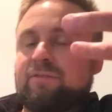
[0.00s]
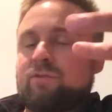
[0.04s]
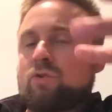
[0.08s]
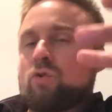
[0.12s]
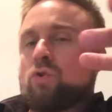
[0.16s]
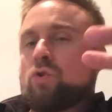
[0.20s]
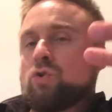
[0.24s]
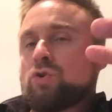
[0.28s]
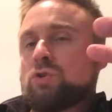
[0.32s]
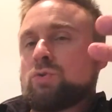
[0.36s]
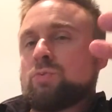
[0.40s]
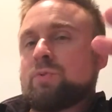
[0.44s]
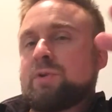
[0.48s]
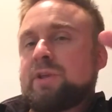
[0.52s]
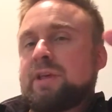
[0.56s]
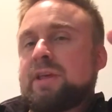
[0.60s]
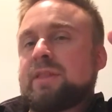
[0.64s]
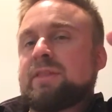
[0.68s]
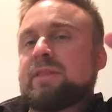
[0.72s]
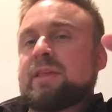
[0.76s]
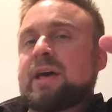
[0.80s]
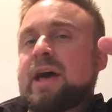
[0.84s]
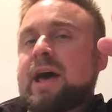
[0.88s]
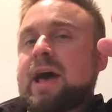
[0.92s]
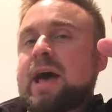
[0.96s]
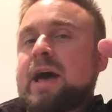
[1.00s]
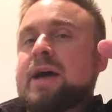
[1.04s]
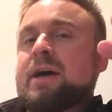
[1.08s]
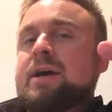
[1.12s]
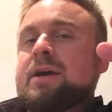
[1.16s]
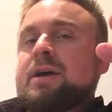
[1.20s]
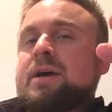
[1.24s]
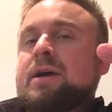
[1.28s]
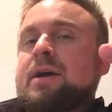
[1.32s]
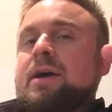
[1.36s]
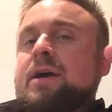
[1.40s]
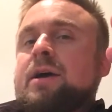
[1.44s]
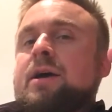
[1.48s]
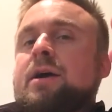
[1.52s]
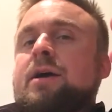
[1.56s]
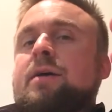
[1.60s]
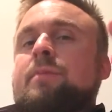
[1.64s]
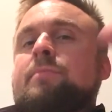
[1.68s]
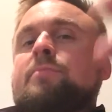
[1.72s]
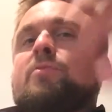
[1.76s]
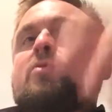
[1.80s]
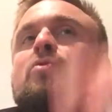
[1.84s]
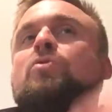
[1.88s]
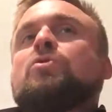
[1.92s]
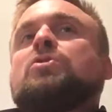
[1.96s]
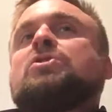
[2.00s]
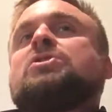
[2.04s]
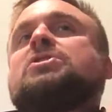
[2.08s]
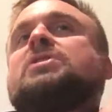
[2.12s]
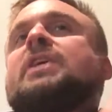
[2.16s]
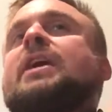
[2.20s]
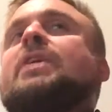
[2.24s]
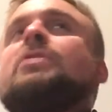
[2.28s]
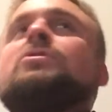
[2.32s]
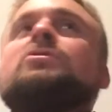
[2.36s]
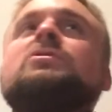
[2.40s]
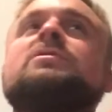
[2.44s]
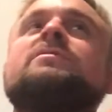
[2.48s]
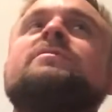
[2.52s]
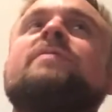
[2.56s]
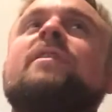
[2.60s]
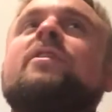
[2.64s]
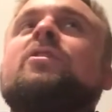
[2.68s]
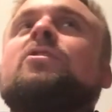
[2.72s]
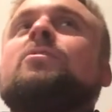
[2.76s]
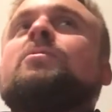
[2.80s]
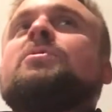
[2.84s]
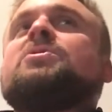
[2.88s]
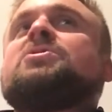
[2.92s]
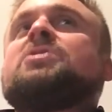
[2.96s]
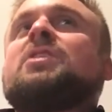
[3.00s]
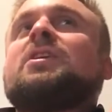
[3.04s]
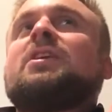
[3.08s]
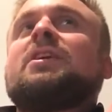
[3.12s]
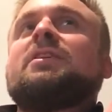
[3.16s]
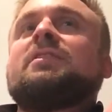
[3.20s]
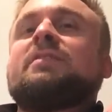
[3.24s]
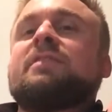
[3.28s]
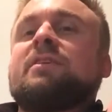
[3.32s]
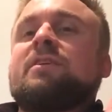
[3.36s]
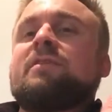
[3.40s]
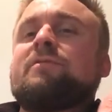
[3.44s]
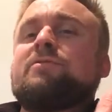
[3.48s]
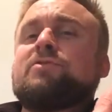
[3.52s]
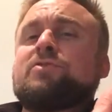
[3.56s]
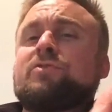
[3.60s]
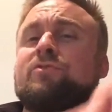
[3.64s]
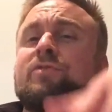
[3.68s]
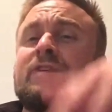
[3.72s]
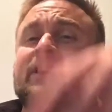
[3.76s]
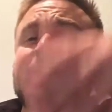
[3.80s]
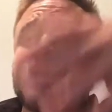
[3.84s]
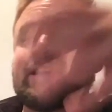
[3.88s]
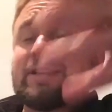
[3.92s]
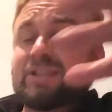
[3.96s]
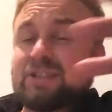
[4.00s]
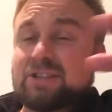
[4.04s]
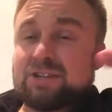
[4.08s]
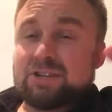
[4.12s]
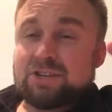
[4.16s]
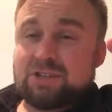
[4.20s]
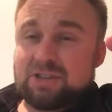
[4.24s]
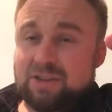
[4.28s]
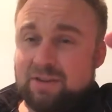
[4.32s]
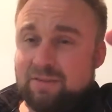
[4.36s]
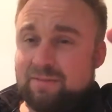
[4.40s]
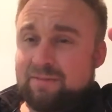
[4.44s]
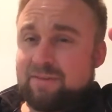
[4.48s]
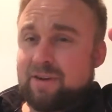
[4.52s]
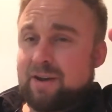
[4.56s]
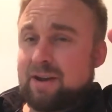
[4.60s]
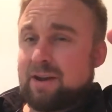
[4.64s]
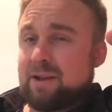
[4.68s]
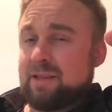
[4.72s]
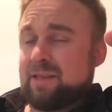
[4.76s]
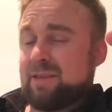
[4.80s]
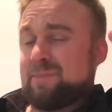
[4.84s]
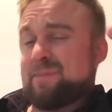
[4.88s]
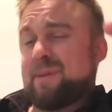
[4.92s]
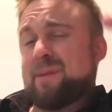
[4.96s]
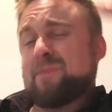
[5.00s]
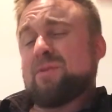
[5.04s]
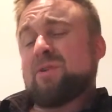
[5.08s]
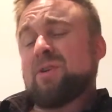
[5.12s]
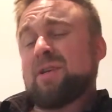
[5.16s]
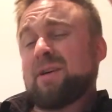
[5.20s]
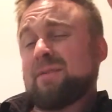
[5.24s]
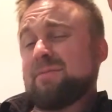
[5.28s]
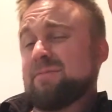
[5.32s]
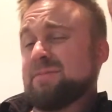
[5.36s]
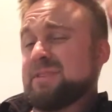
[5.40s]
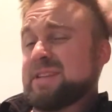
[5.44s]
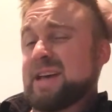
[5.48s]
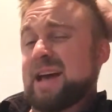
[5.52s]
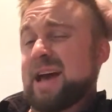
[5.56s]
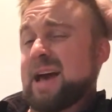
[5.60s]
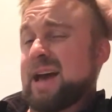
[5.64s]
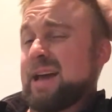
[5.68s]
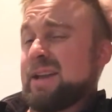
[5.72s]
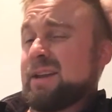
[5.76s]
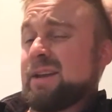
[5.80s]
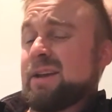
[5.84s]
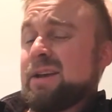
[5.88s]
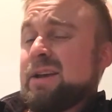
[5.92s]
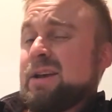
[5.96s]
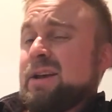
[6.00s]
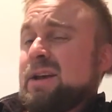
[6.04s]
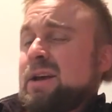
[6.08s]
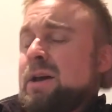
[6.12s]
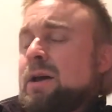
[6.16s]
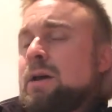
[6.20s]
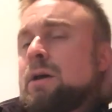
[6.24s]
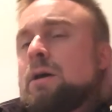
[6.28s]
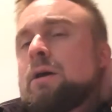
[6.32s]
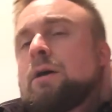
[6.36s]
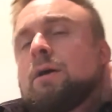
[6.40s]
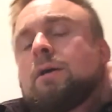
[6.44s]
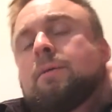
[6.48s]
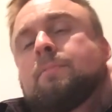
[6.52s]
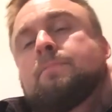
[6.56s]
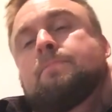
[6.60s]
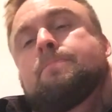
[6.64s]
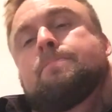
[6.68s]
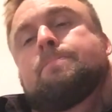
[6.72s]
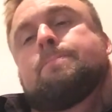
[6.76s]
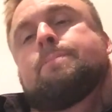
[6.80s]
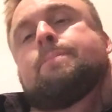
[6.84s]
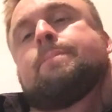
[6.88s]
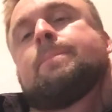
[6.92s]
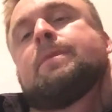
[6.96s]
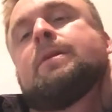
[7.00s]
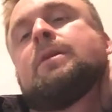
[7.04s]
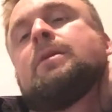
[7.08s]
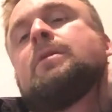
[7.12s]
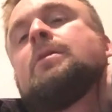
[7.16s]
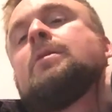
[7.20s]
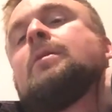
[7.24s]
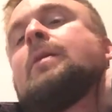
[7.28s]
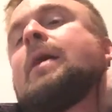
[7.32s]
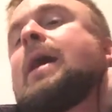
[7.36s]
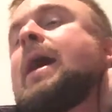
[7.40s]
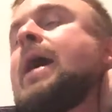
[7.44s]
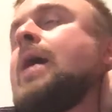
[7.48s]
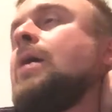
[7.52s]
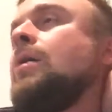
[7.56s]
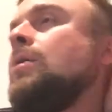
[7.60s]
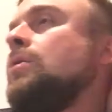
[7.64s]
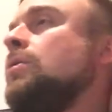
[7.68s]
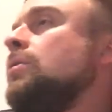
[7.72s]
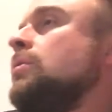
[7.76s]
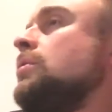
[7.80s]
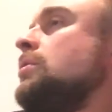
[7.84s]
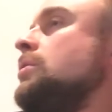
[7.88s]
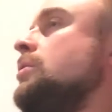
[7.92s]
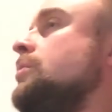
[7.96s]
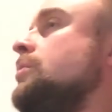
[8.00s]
of course, within that. Your sales funnel, which I like to think of as a relationship funnel, I think maybe got that from Tad. You know, how